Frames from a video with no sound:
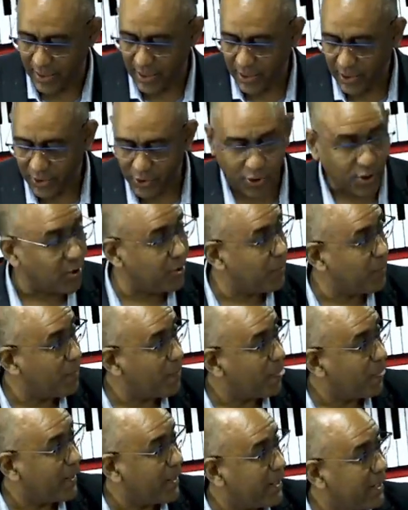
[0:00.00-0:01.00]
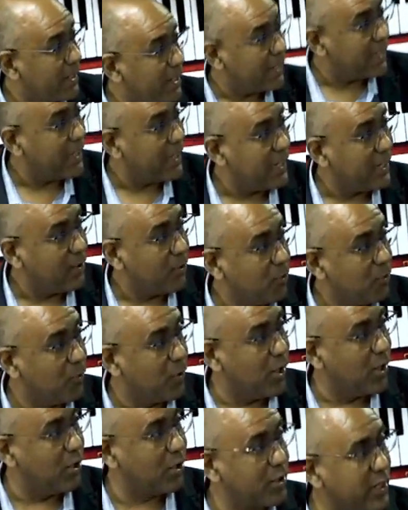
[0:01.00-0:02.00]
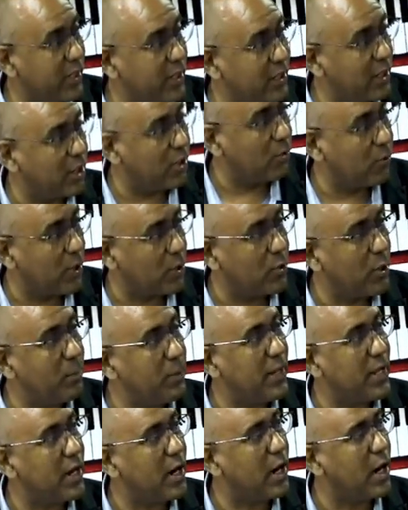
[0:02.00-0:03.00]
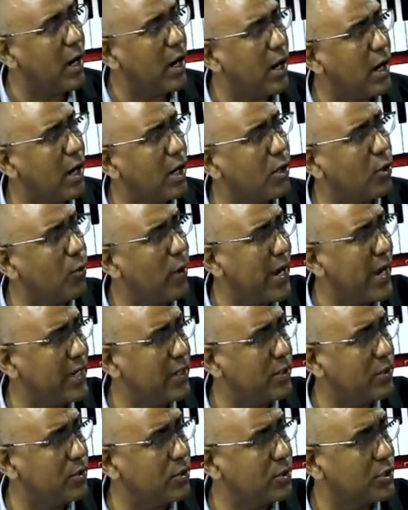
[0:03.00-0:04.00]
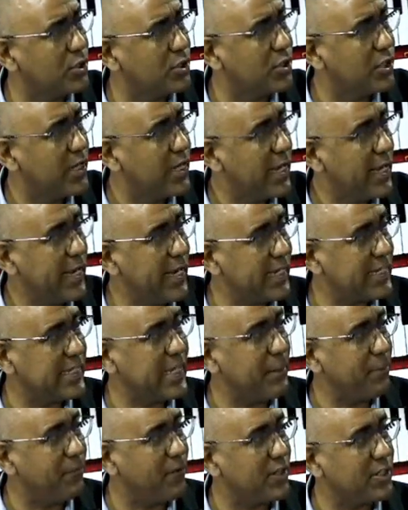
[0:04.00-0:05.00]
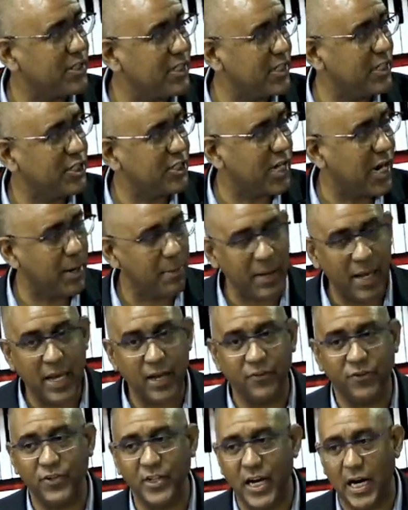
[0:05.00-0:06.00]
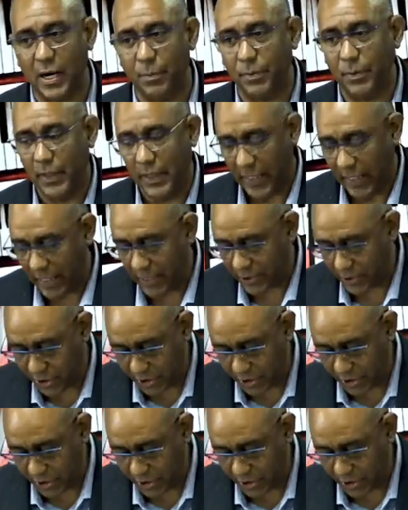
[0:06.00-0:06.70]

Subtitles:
So we're looking now, we're going to play all the white notes except for C sharp, F sharp, and G